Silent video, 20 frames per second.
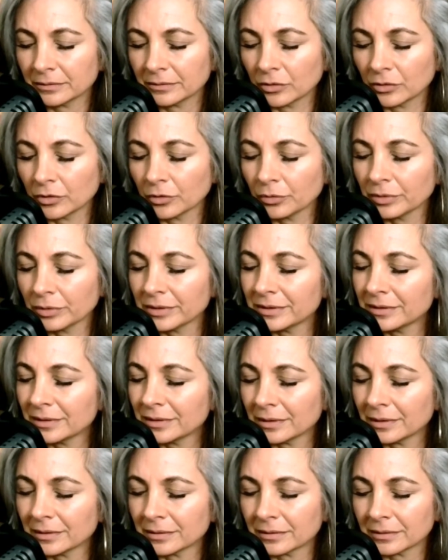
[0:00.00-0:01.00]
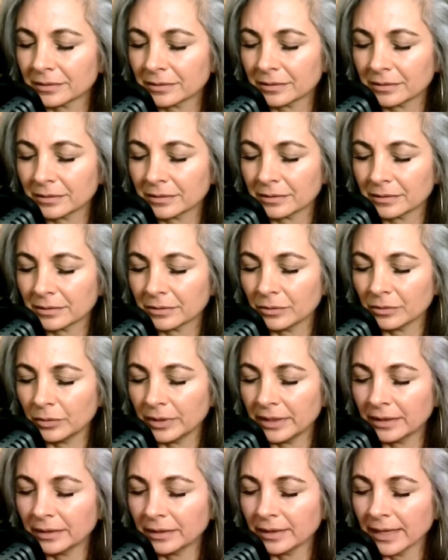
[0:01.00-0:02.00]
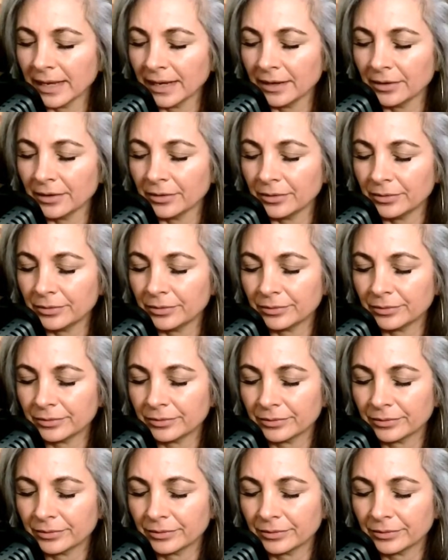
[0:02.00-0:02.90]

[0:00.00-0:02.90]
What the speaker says: or resist. We allow.